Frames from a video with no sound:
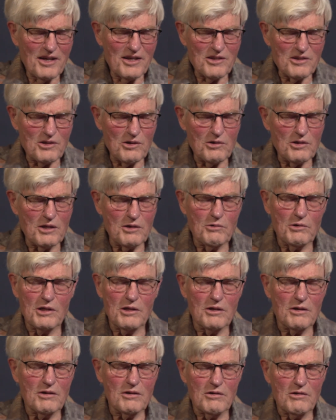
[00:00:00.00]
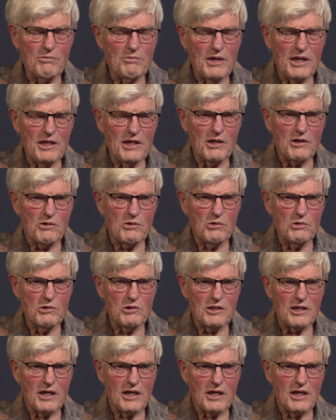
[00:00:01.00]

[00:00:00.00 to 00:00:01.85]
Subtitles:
So there were many crews.